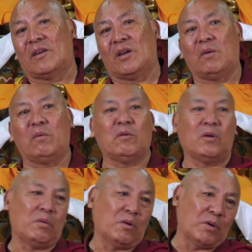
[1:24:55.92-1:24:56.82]
And even,
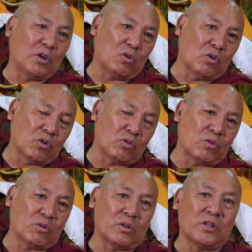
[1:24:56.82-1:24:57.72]
even when you go
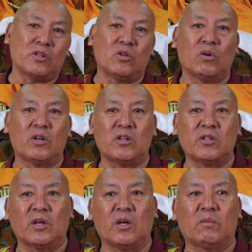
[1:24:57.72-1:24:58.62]
to listen to a
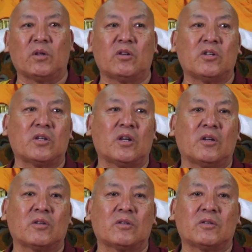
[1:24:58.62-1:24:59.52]
teaching, if the teaching
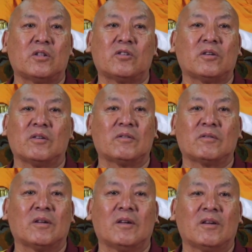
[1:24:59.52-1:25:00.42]
is teaching
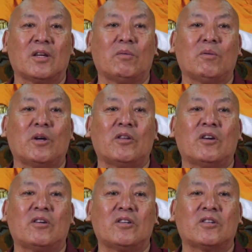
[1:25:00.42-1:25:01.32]
given by
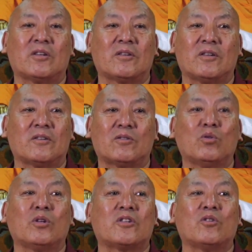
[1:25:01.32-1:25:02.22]
the teacher
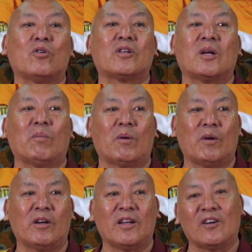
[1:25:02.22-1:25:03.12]
suits your
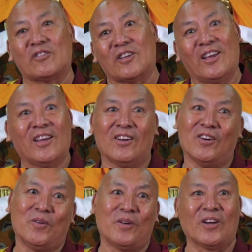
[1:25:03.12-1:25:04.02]
temperament, then you say,
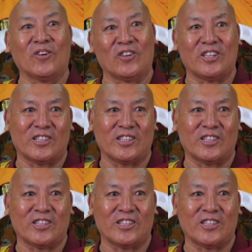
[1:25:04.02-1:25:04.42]
oh, very good